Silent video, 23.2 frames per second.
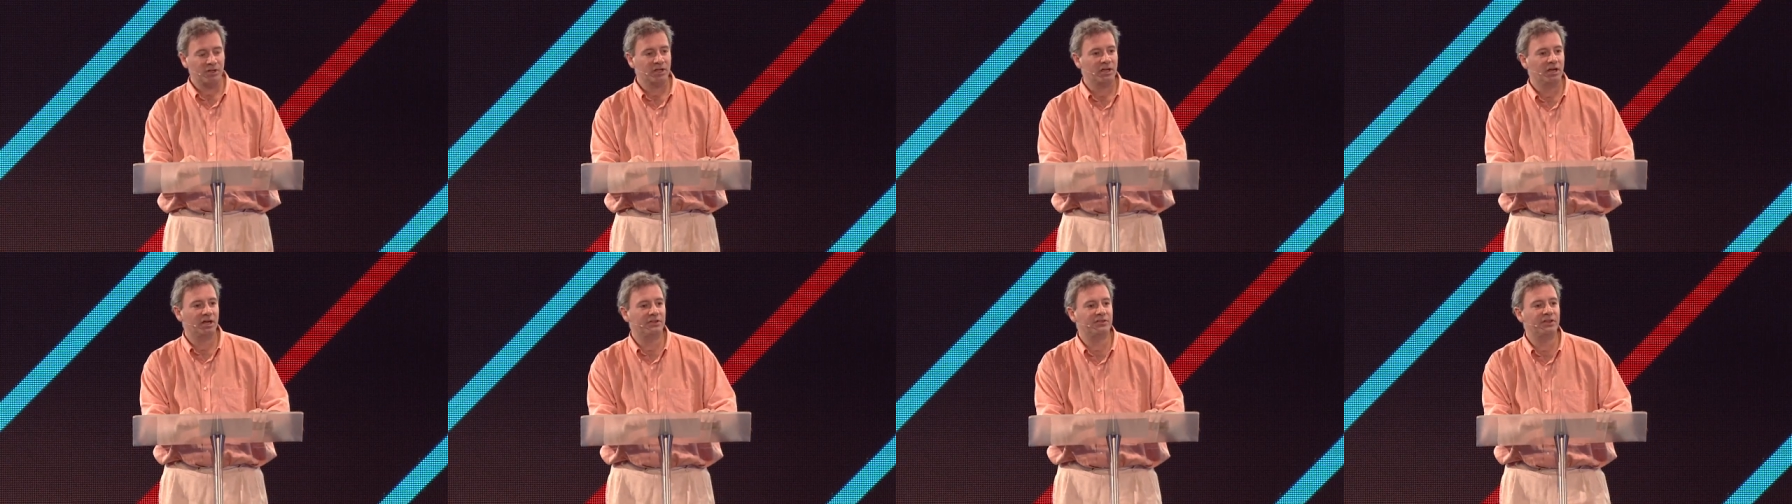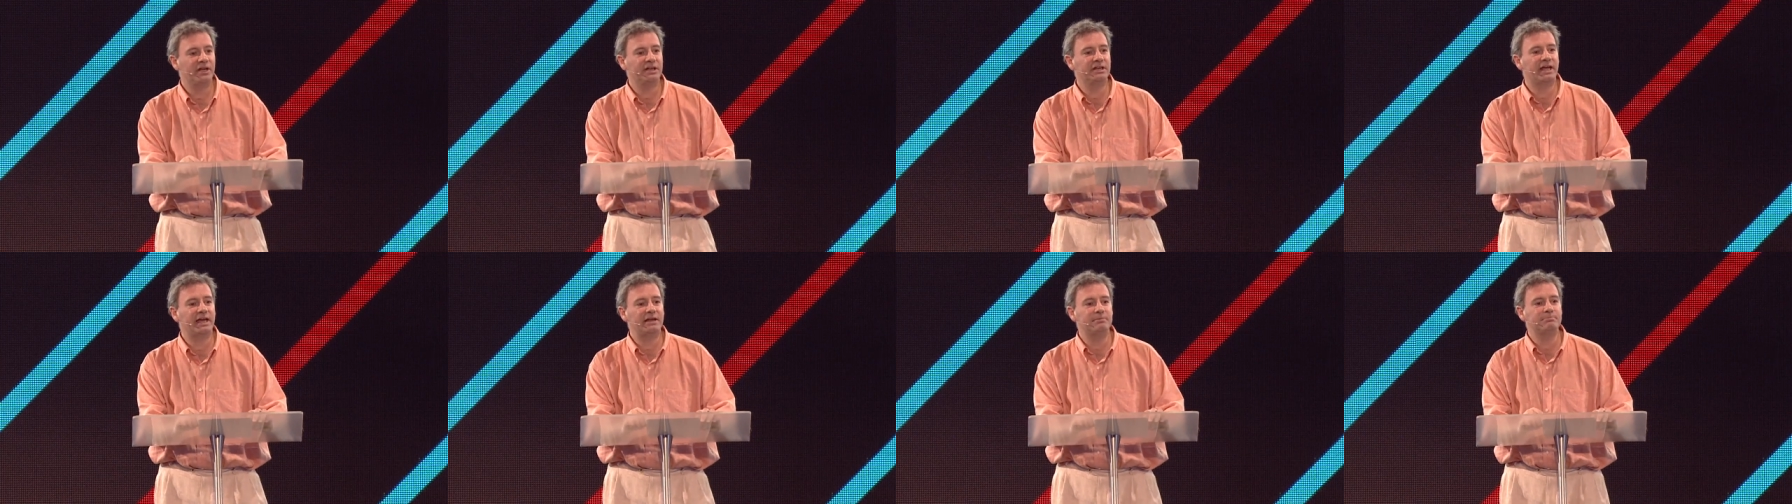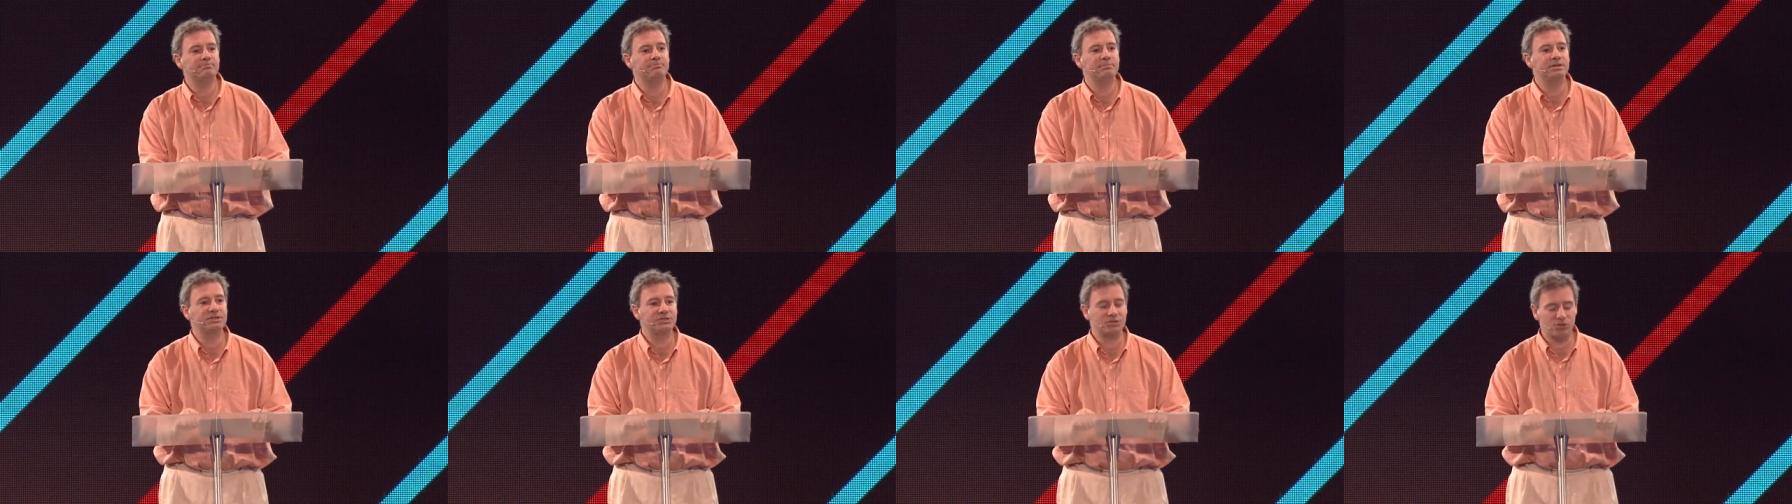and then
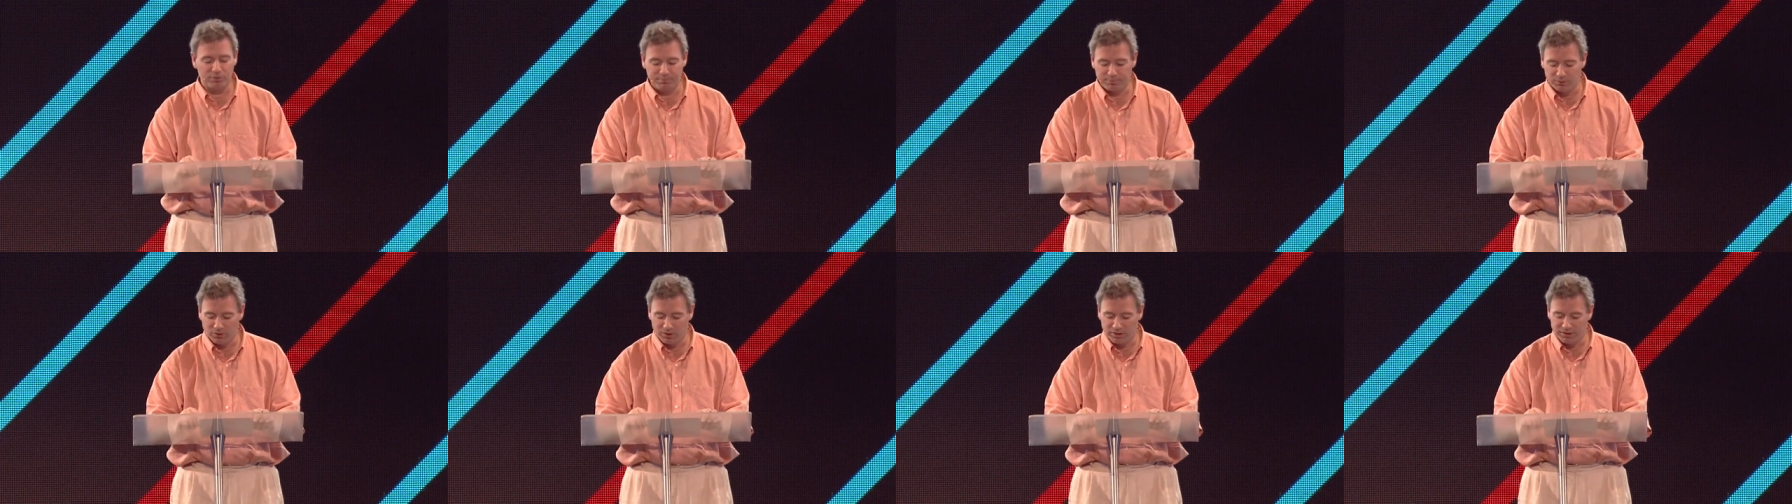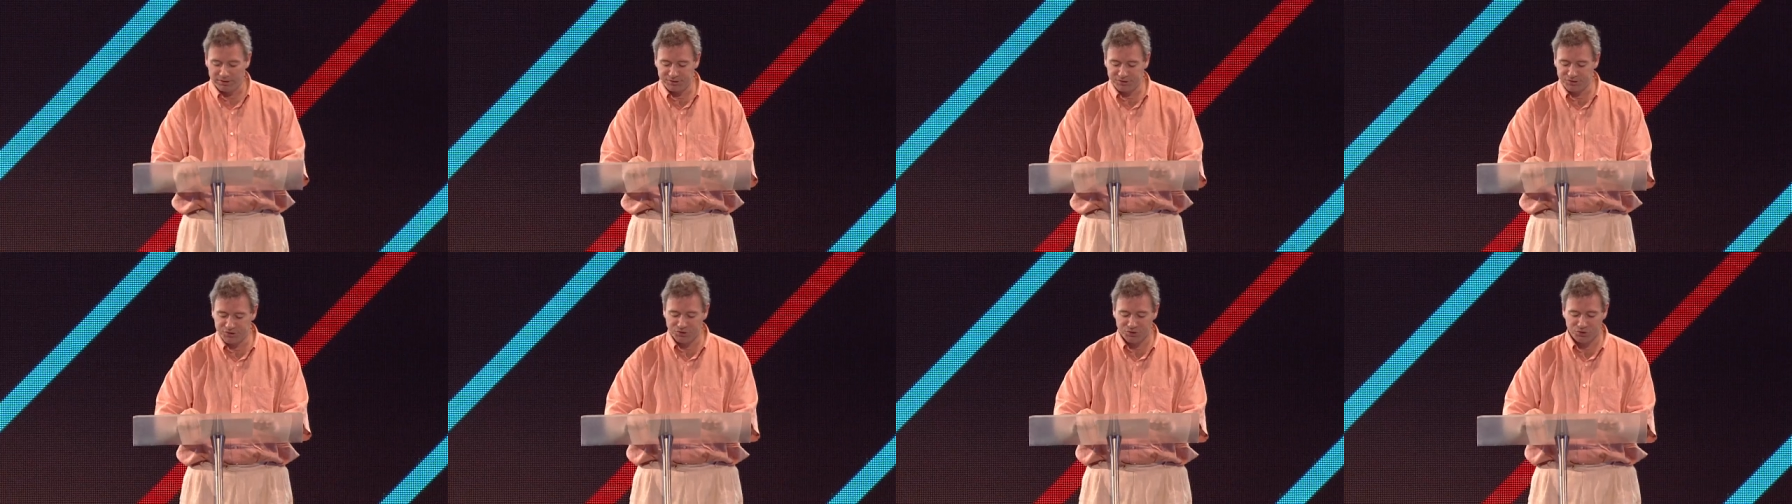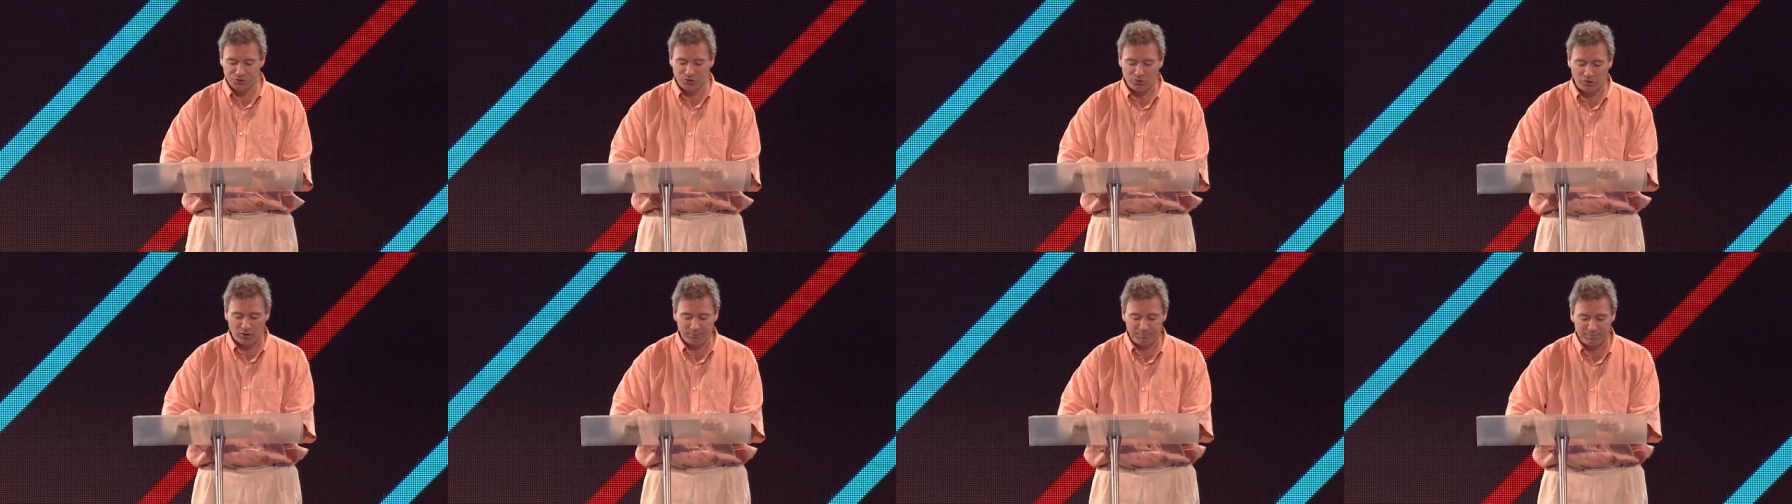get miserable and
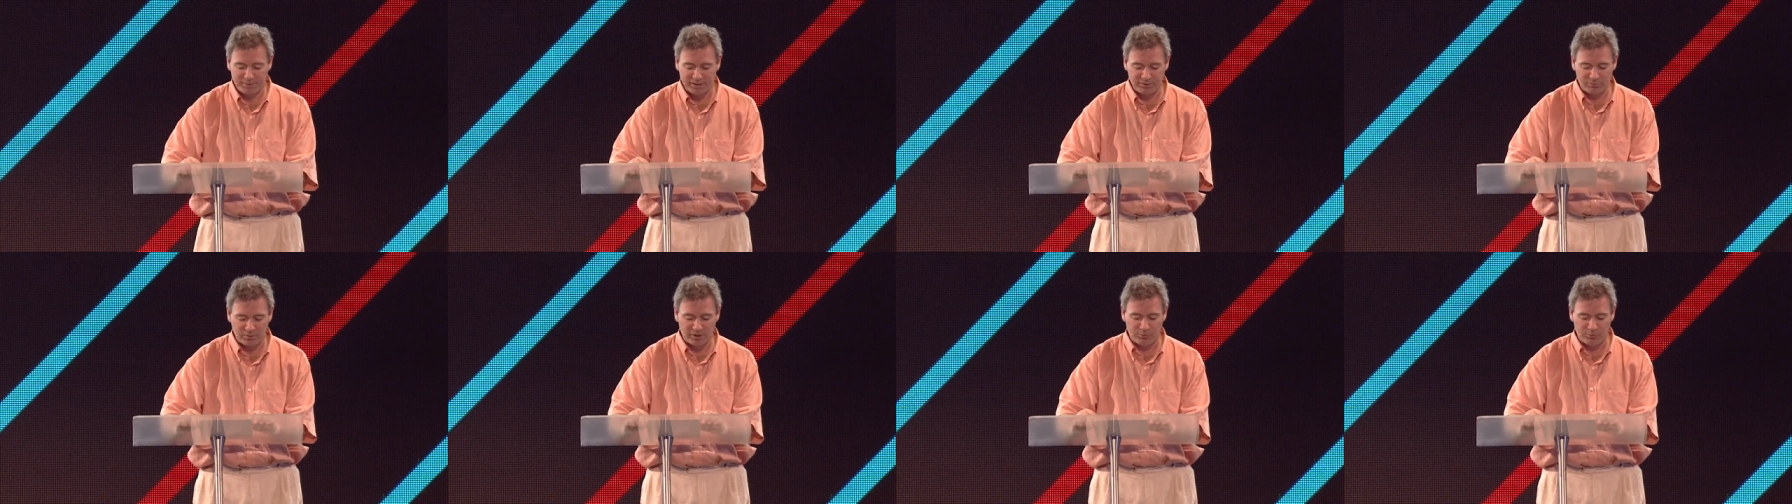stroppy